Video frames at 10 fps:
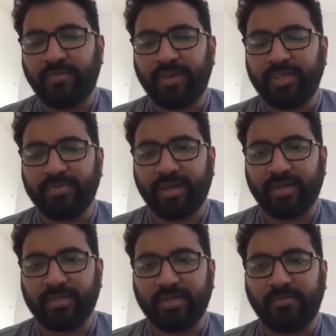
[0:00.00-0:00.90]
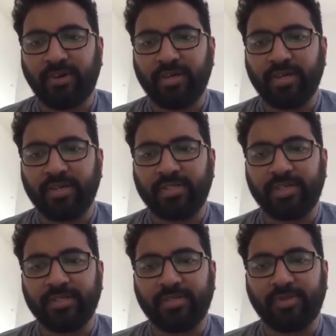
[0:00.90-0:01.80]
various factors involved and it
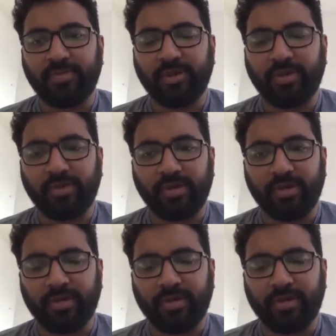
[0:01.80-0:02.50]
changes from year to year.